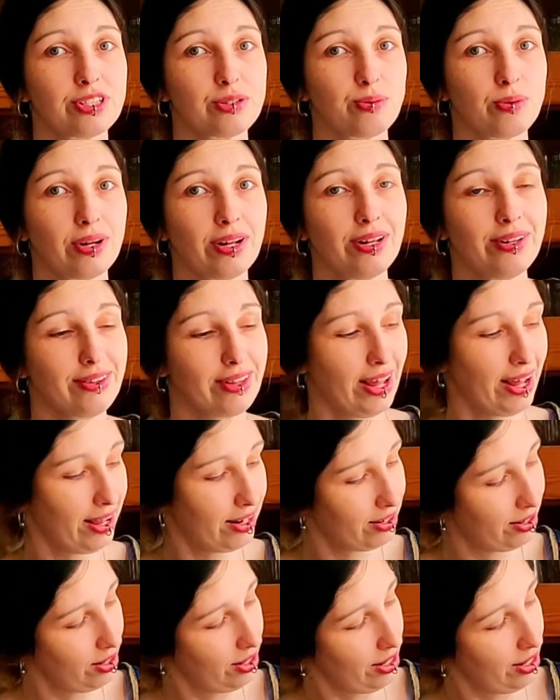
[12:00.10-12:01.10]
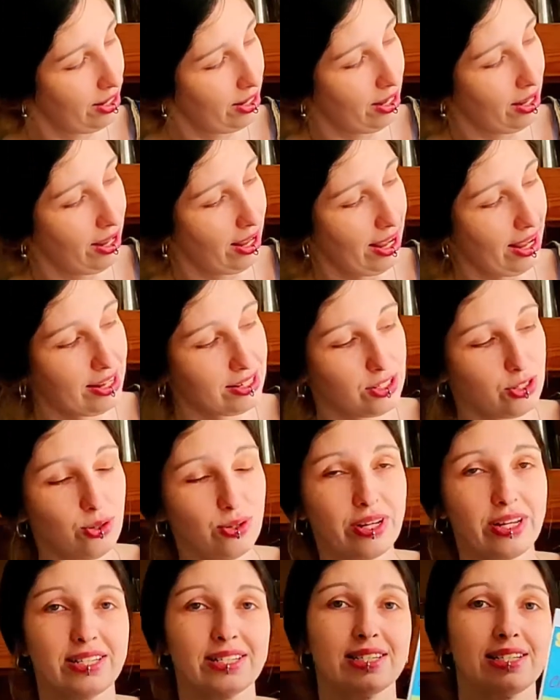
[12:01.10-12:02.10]
as well that, as you
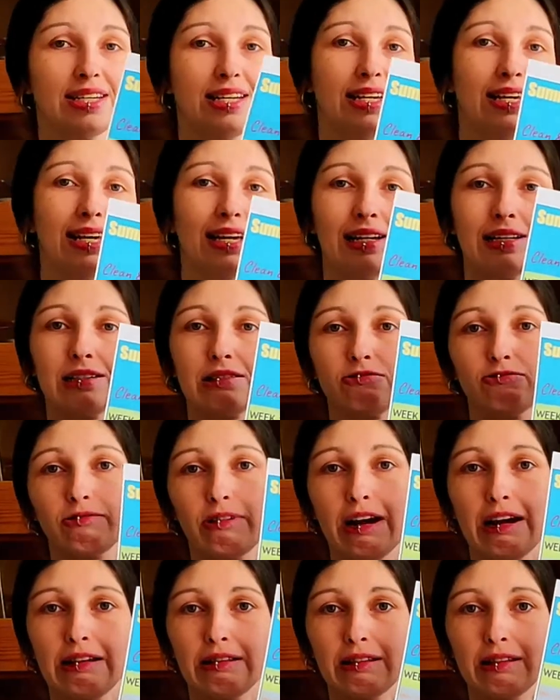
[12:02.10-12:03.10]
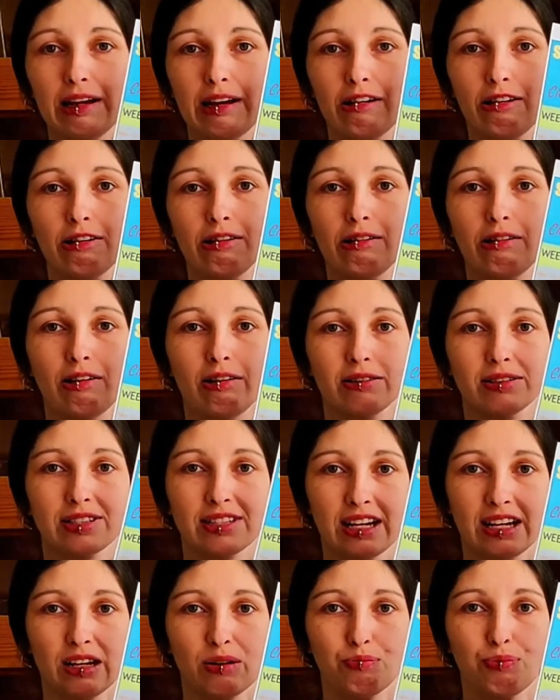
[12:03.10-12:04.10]
can see, it's right there,
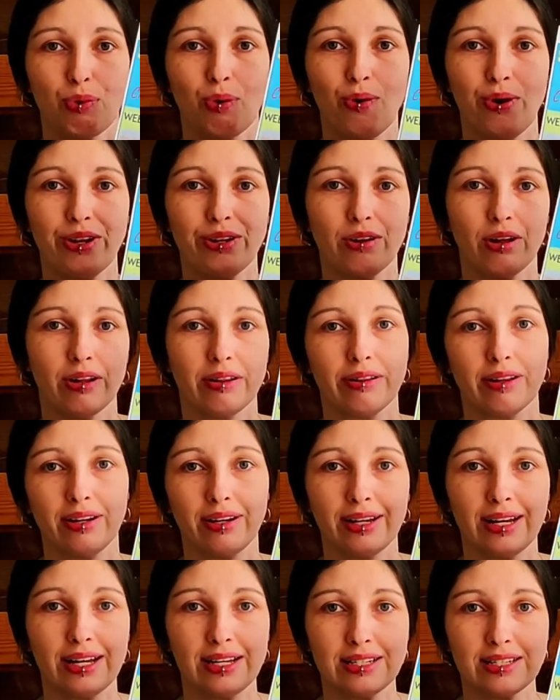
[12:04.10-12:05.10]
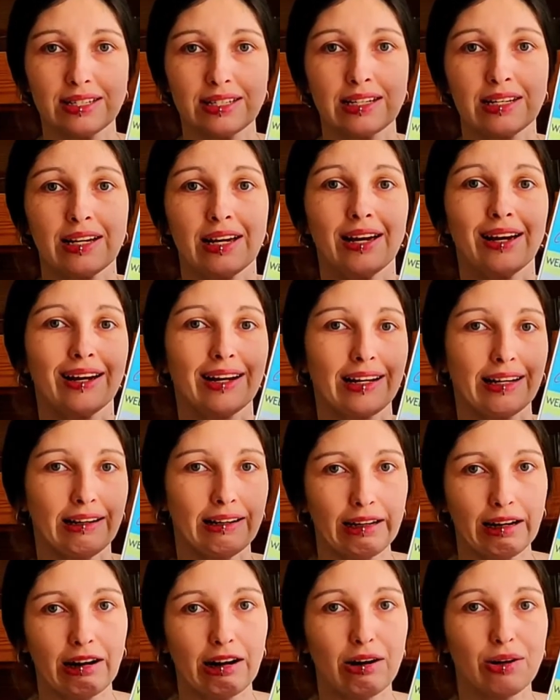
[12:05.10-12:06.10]
second point on the list,
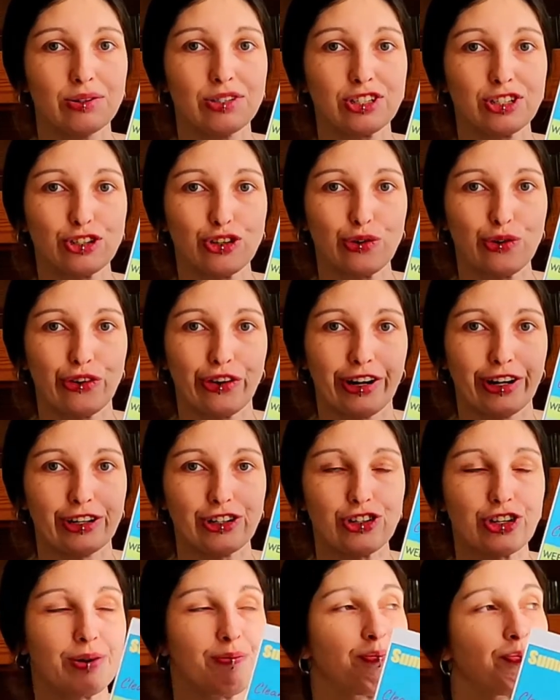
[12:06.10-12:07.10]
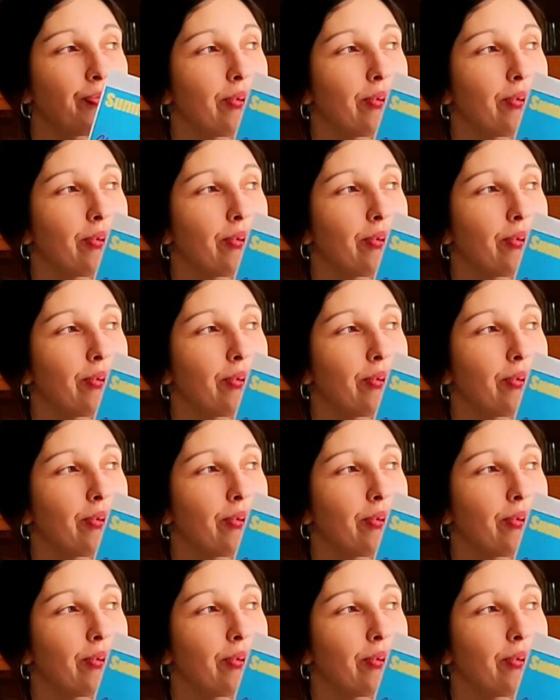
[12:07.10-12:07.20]
clear out storage.